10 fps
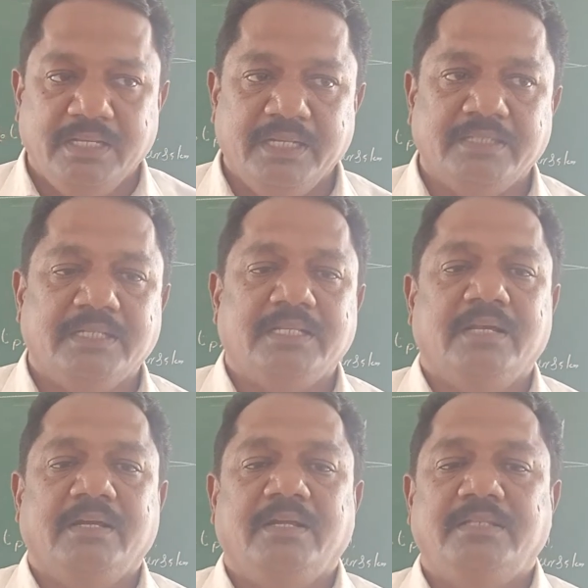
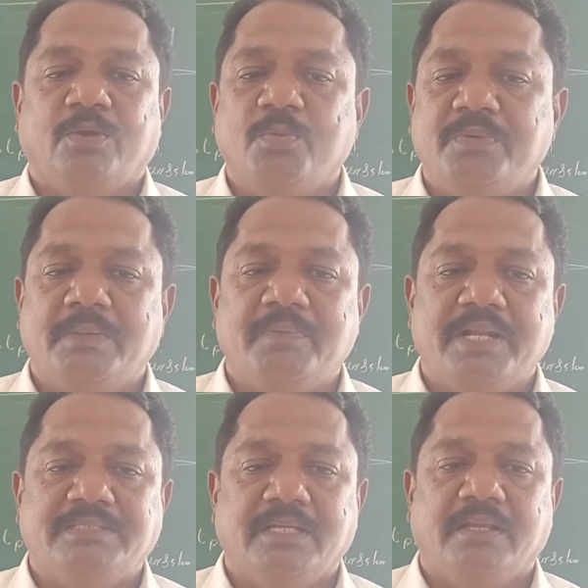at the room
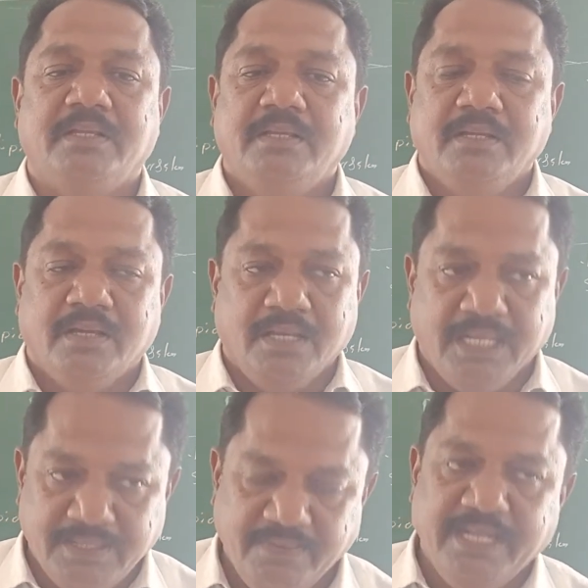temperature,
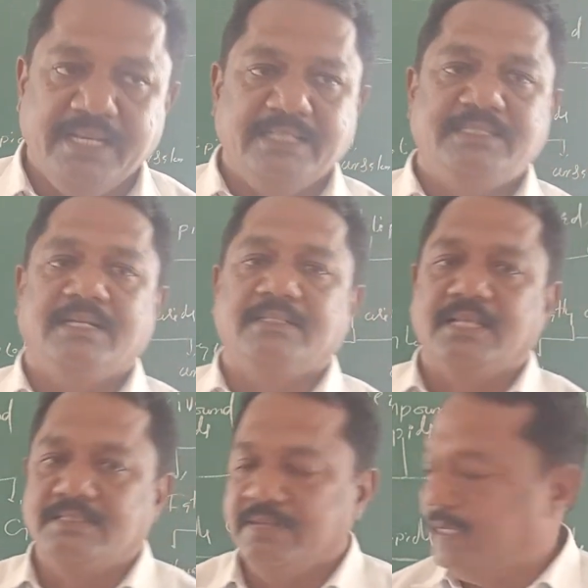liquid in nature.
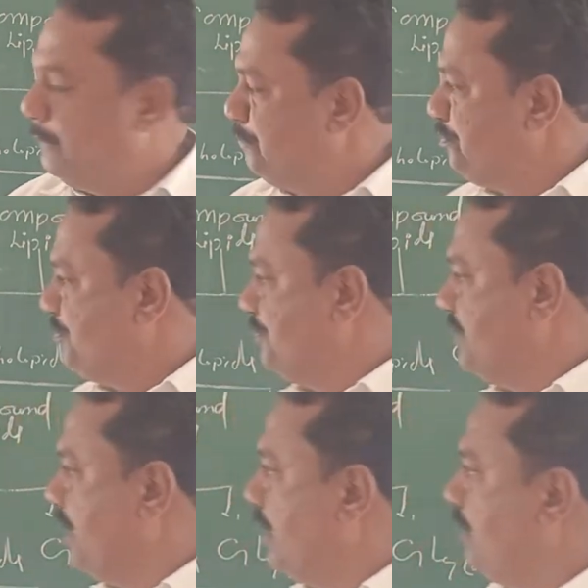That's why
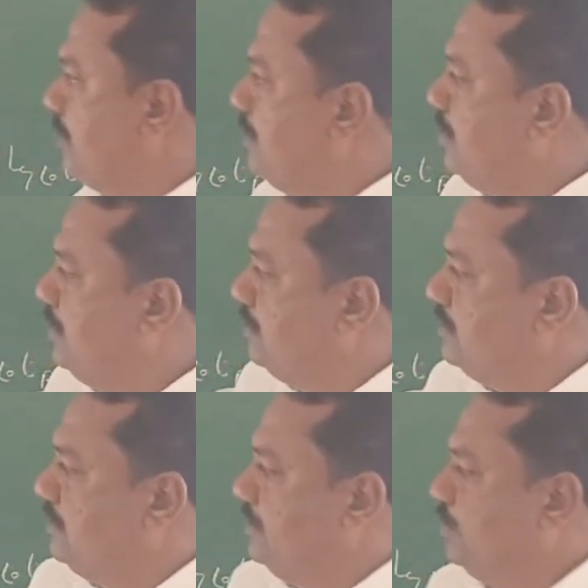they are
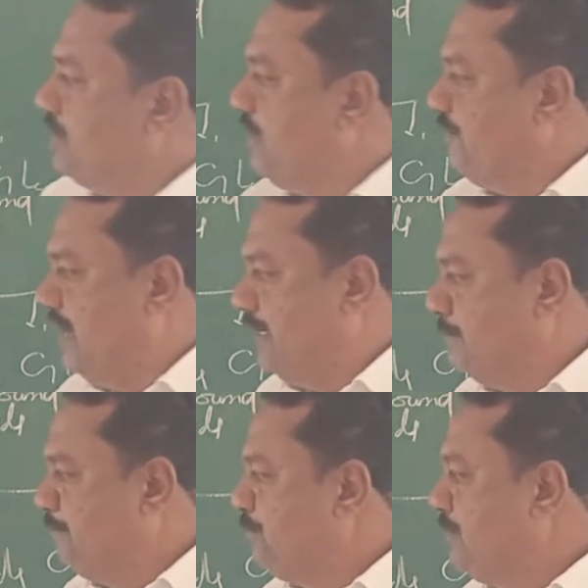neutral
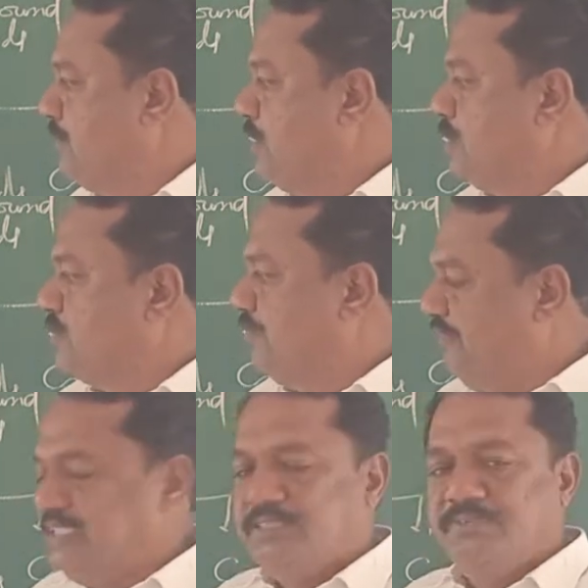fats. So
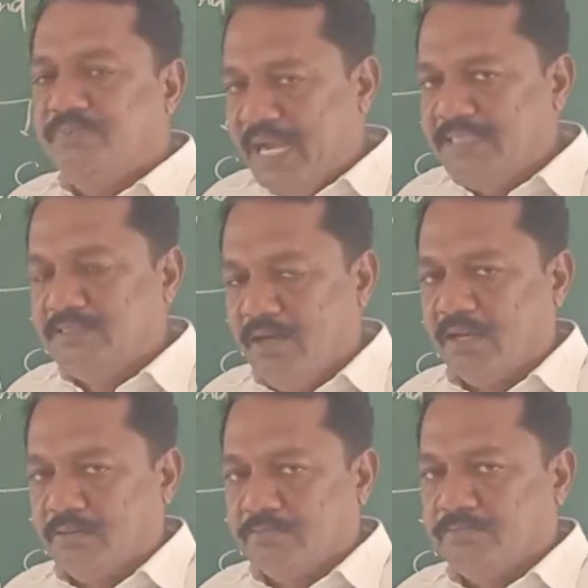which fats
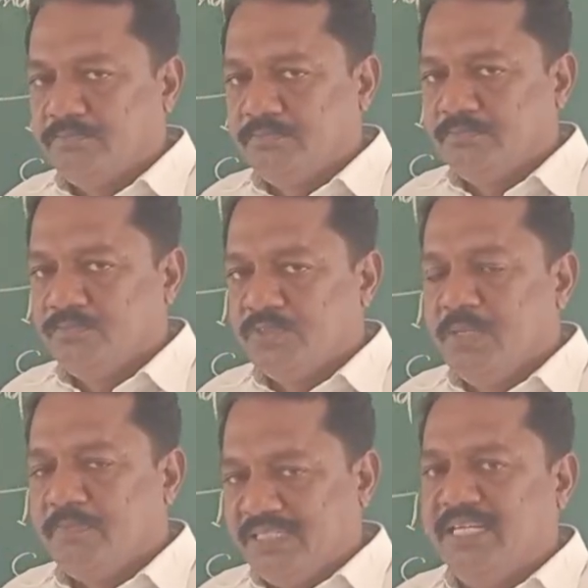
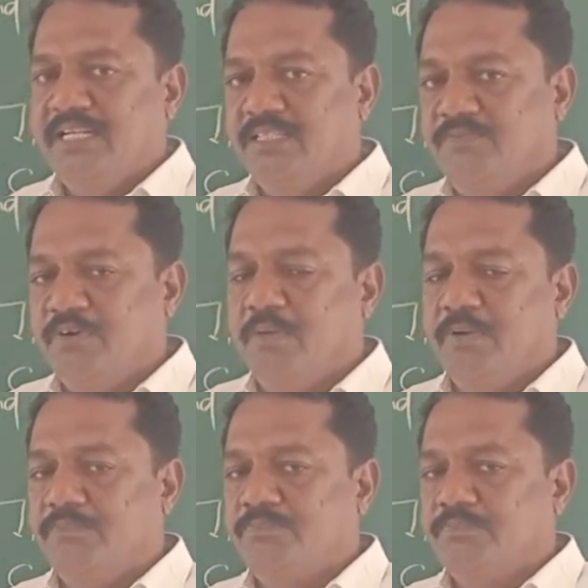are present in the form
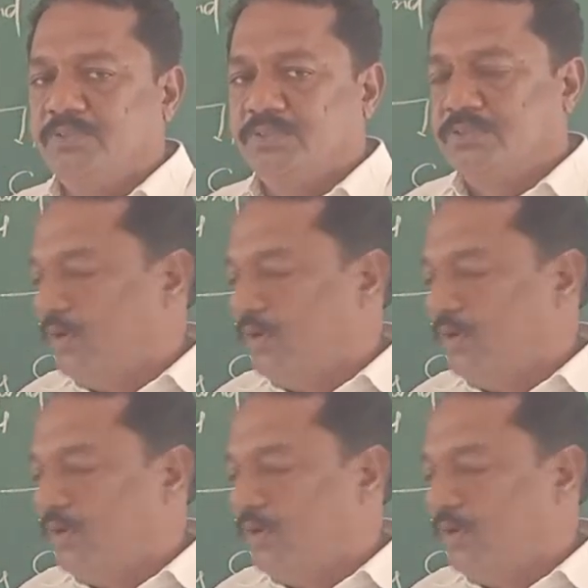of